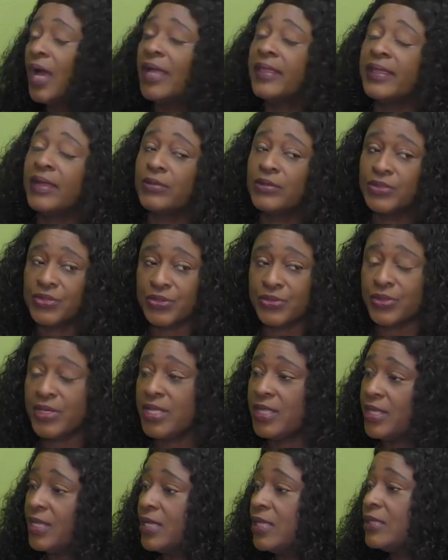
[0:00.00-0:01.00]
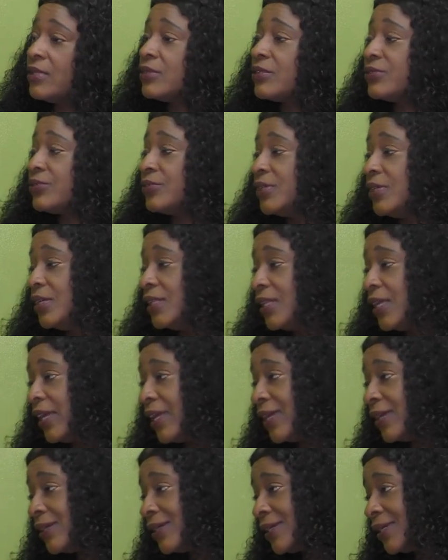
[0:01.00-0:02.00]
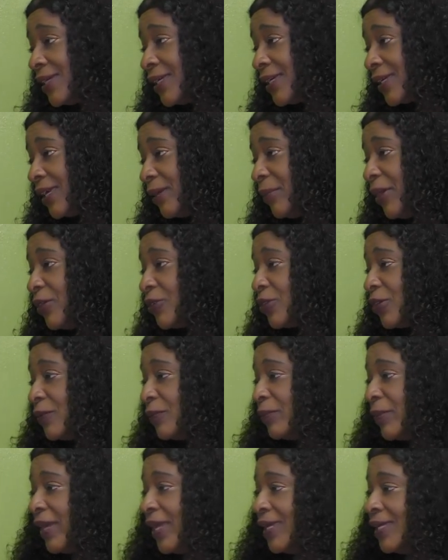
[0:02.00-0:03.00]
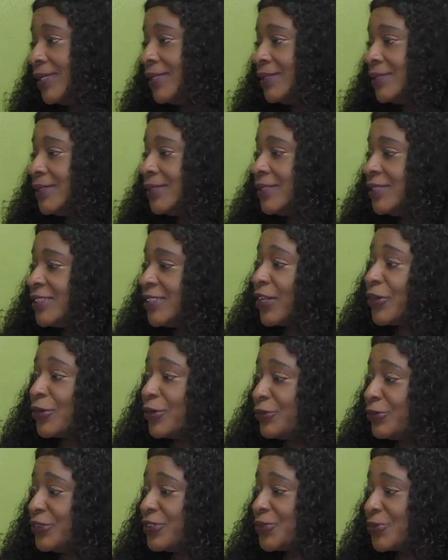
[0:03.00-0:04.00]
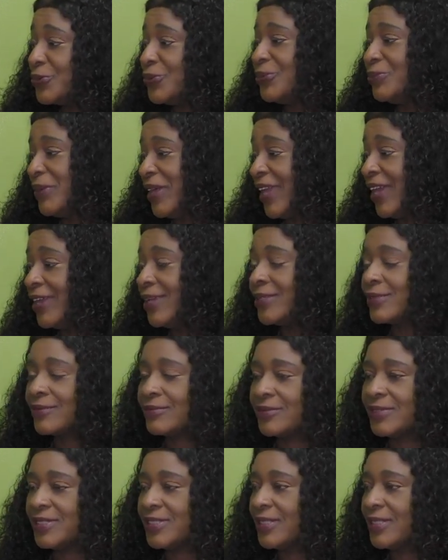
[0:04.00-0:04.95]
And I was doing it came out of my secondary school, my high school.